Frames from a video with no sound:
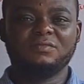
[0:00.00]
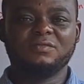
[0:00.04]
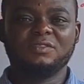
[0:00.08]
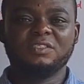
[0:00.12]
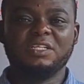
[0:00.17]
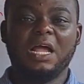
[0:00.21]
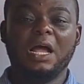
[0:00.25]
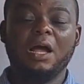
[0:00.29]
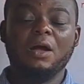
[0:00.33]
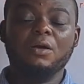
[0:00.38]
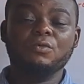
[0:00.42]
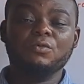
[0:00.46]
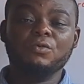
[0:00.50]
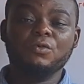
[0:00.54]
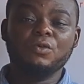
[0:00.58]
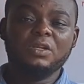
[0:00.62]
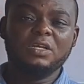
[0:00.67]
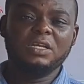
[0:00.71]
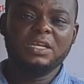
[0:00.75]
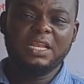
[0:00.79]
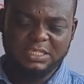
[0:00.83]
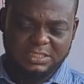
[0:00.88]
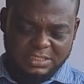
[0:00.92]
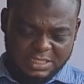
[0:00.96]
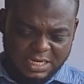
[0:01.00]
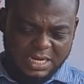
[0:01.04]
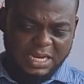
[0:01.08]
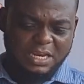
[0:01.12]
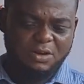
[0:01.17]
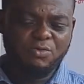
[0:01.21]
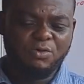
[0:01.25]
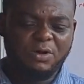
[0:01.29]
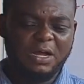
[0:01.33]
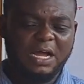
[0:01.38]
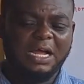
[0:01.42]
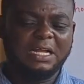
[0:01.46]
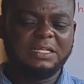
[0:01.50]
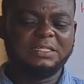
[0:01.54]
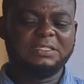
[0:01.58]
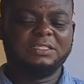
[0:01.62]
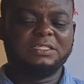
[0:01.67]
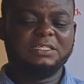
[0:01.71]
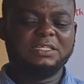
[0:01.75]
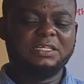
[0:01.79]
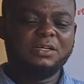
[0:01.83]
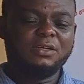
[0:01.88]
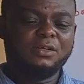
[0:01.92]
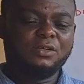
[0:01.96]
Now, let's take a look at
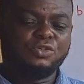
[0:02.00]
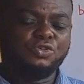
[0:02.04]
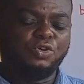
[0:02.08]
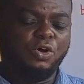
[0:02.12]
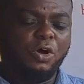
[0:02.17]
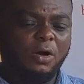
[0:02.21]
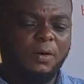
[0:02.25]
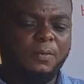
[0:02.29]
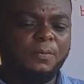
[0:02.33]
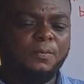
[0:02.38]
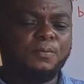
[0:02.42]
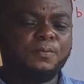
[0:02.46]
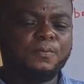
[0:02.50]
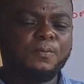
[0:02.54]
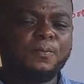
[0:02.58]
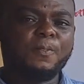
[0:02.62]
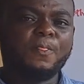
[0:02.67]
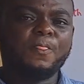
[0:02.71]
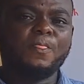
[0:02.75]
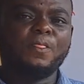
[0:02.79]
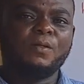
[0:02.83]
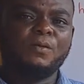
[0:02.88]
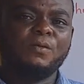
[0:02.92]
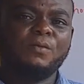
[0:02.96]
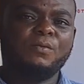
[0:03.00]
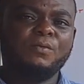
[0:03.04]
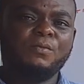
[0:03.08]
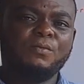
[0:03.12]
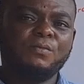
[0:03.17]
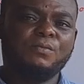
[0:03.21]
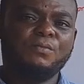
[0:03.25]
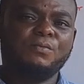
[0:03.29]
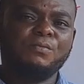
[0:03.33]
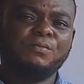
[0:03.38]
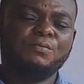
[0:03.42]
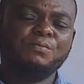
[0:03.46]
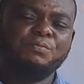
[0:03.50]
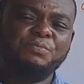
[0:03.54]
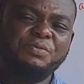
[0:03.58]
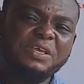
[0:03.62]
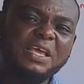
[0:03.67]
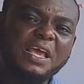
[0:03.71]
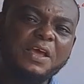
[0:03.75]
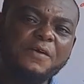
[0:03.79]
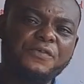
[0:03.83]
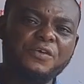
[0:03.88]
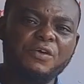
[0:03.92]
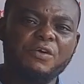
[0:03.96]
some
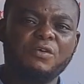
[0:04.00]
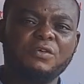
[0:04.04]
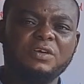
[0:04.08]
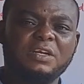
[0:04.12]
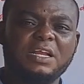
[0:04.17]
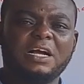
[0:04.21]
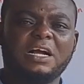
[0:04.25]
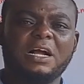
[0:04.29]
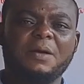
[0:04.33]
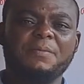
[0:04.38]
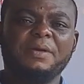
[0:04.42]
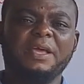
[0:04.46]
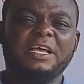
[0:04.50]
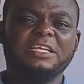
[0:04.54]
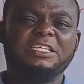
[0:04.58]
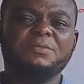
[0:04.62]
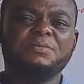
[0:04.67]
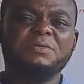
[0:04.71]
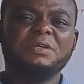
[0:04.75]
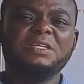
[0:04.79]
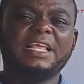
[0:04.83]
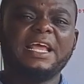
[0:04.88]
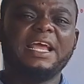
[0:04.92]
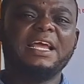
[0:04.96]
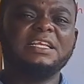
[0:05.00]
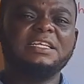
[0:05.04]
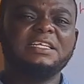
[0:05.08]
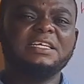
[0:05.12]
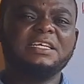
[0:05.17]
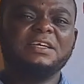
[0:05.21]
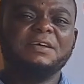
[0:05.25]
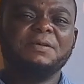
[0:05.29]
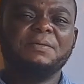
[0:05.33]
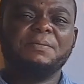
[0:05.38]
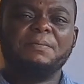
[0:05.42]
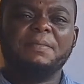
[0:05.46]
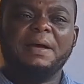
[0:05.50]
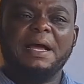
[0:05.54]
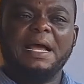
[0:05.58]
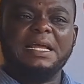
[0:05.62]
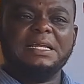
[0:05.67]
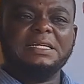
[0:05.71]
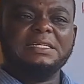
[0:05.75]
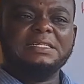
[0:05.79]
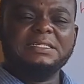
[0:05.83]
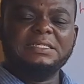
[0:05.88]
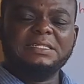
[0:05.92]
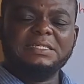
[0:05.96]
behavior that can be exhibited
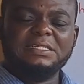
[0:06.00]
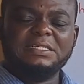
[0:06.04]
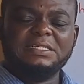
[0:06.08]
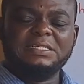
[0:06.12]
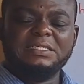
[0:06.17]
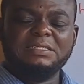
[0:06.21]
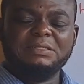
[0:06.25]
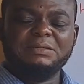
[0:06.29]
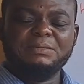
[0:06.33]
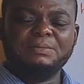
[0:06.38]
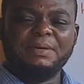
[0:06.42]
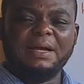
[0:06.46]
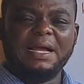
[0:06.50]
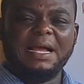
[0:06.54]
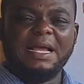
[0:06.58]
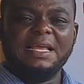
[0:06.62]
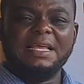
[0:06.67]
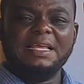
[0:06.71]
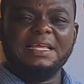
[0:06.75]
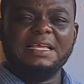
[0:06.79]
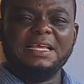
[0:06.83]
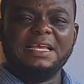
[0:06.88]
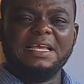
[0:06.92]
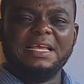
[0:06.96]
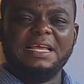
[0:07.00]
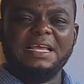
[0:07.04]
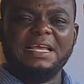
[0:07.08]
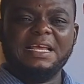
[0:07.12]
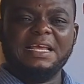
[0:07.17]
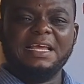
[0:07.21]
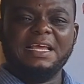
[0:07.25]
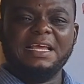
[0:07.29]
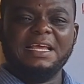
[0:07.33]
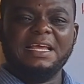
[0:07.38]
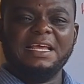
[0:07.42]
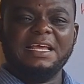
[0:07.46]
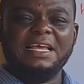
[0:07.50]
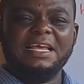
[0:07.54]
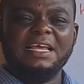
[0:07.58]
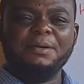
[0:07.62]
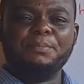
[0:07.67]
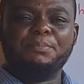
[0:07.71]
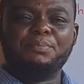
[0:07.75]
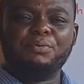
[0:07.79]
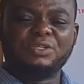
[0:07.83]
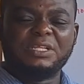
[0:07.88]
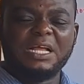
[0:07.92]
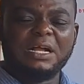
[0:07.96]
by a
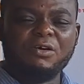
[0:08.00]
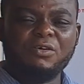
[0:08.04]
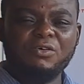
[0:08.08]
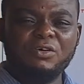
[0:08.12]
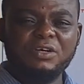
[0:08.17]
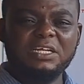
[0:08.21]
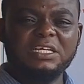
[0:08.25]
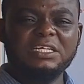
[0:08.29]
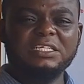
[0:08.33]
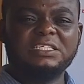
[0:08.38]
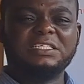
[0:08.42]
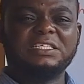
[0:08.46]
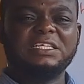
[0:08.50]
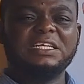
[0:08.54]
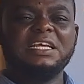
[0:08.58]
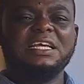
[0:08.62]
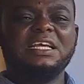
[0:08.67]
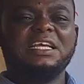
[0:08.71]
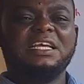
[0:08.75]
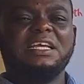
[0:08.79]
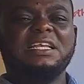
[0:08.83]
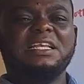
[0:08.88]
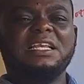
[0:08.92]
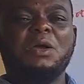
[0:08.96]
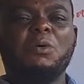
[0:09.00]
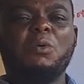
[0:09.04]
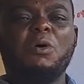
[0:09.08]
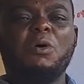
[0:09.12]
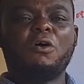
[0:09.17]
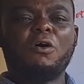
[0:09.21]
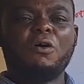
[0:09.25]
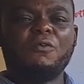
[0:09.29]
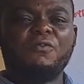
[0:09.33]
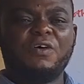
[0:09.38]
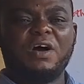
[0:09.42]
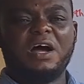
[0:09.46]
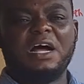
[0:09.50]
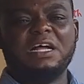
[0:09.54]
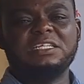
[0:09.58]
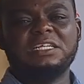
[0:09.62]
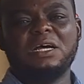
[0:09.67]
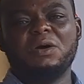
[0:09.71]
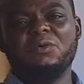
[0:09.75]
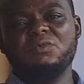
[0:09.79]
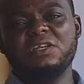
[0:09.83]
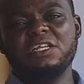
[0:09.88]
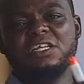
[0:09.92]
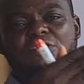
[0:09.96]
protagonist in a of art
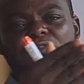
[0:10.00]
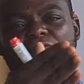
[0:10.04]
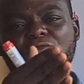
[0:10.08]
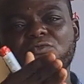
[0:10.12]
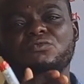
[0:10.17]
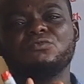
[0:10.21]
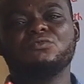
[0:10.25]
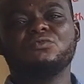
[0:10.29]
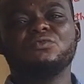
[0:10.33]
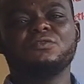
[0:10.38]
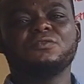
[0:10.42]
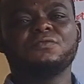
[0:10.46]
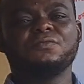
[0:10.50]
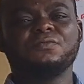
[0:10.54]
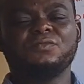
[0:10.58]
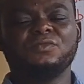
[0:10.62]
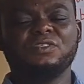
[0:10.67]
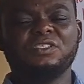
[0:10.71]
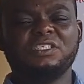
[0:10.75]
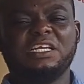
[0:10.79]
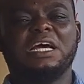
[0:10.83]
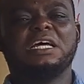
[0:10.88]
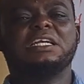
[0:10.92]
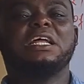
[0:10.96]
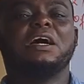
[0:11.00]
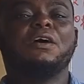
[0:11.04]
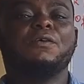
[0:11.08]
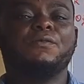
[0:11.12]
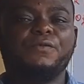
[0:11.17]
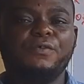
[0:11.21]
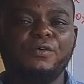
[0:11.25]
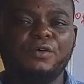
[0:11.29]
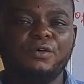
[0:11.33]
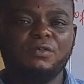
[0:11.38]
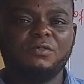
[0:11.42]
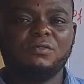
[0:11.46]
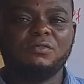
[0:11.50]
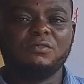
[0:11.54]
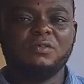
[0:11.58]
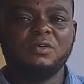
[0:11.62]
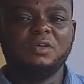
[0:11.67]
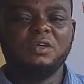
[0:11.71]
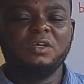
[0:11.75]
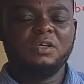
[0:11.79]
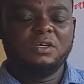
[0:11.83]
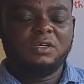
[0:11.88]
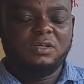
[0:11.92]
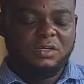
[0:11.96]
that will lead to their downfall.
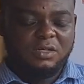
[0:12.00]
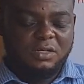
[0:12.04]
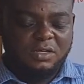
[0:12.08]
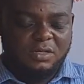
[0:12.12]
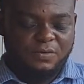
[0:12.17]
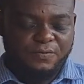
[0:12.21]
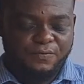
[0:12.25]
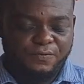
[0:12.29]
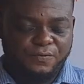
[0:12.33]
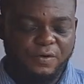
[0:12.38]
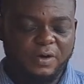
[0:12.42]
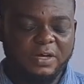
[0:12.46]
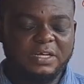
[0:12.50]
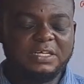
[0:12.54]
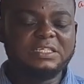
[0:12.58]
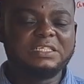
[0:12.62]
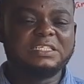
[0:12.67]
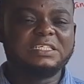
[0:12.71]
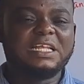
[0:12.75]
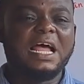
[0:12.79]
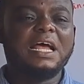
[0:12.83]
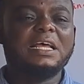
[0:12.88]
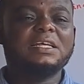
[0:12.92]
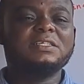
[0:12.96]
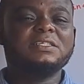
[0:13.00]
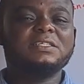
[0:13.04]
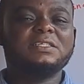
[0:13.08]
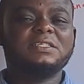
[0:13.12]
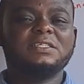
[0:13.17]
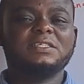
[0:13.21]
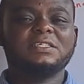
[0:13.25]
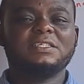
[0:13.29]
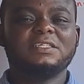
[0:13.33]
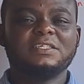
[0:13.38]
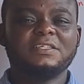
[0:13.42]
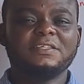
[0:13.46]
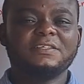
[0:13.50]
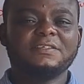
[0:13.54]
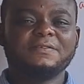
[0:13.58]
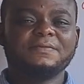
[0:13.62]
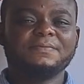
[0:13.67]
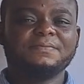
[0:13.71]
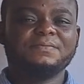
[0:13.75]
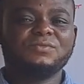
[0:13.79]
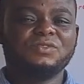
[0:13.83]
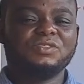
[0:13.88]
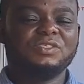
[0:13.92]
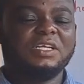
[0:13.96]
For instance,
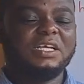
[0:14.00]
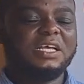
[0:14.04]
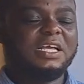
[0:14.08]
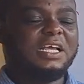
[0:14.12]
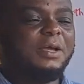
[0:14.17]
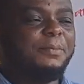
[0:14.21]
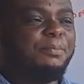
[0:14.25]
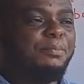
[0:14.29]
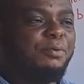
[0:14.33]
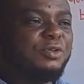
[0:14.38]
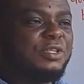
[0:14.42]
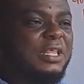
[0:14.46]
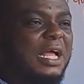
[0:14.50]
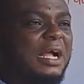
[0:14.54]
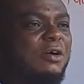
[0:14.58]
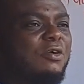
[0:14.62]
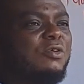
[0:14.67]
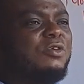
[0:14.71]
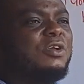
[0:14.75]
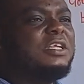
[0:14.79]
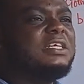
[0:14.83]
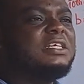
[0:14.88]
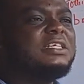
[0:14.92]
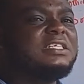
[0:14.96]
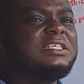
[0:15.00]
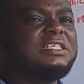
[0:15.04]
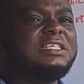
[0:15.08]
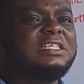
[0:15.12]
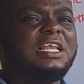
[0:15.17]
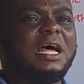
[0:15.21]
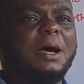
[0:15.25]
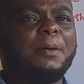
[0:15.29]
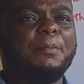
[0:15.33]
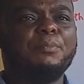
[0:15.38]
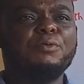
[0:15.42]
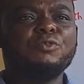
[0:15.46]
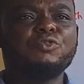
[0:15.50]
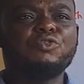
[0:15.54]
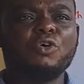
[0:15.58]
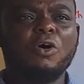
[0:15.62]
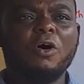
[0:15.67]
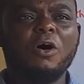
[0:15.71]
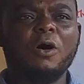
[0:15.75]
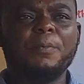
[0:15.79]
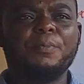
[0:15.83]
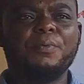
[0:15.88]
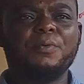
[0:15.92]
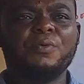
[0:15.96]
a protagonist that put
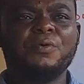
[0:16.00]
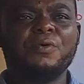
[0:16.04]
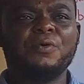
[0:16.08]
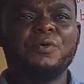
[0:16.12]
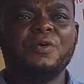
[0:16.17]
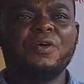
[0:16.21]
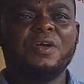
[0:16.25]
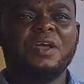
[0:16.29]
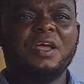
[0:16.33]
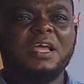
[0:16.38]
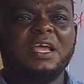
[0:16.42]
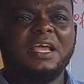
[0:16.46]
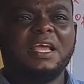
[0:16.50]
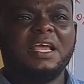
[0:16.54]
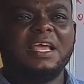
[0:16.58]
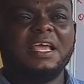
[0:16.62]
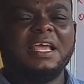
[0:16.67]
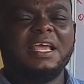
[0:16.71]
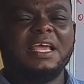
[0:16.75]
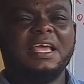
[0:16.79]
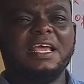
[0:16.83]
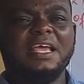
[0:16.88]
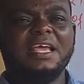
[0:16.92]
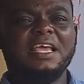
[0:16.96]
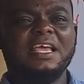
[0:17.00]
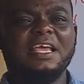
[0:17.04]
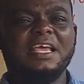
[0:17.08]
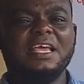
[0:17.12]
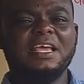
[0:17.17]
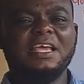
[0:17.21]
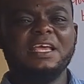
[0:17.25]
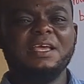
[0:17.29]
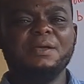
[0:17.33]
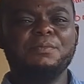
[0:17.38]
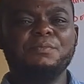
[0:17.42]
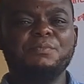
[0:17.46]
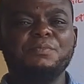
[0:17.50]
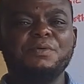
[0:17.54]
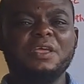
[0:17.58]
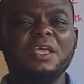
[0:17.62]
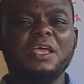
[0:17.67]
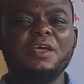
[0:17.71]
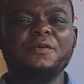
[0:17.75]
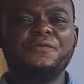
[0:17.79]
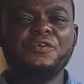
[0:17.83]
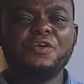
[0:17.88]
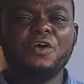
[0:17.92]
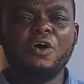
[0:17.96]
up a
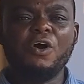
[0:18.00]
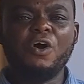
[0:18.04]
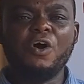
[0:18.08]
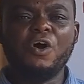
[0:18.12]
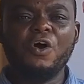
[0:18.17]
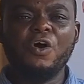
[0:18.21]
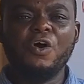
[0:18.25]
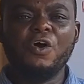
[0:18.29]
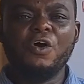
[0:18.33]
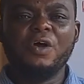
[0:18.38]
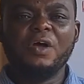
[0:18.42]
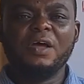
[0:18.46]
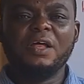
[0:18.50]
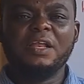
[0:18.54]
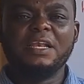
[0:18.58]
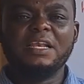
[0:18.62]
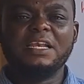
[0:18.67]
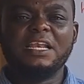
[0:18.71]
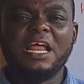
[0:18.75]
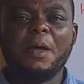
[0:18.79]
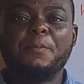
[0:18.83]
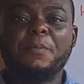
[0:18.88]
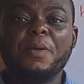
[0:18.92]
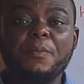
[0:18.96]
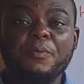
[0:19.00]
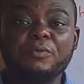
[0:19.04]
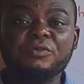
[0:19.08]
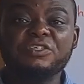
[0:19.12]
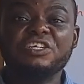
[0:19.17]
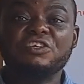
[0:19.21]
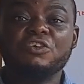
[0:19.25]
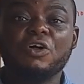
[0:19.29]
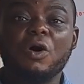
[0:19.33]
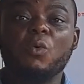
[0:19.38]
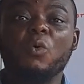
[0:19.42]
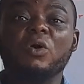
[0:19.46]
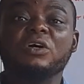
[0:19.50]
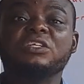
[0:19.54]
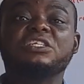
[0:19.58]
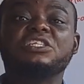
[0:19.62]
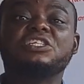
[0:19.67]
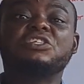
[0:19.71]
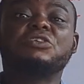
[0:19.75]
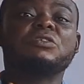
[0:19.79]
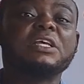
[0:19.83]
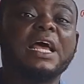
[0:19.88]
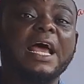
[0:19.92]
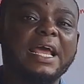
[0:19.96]
behavior that people did not want in
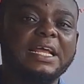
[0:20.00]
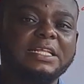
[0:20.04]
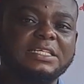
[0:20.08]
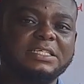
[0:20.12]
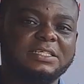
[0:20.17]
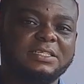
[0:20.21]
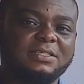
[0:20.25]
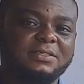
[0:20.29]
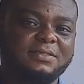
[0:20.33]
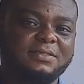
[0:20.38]
society,